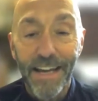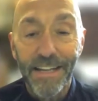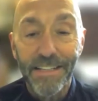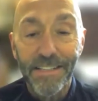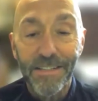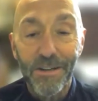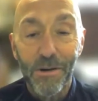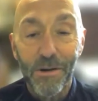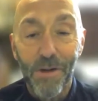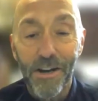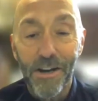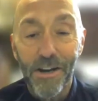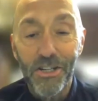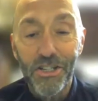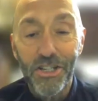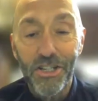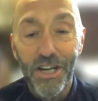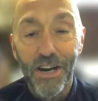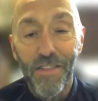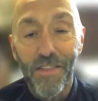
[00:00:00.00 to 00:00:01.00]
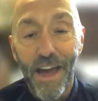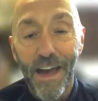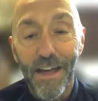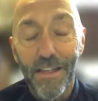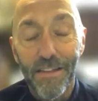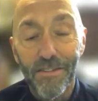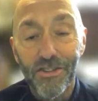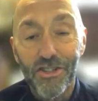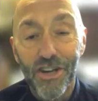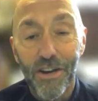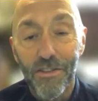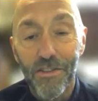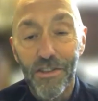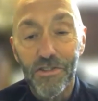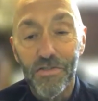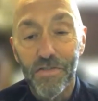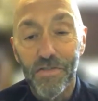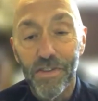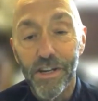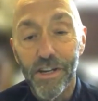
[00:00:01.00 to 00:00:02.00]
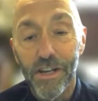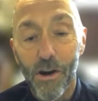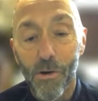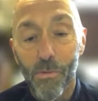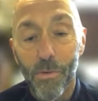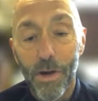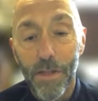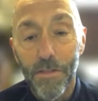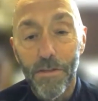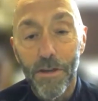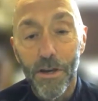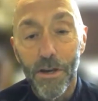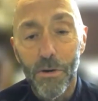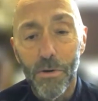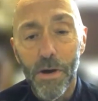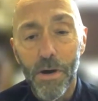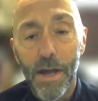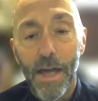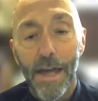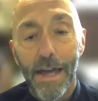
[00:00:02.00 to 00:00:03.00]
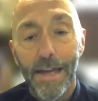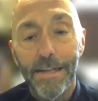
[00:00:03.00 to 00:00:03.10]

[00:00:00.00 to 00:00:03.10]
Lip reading: And so I want to share this video with you.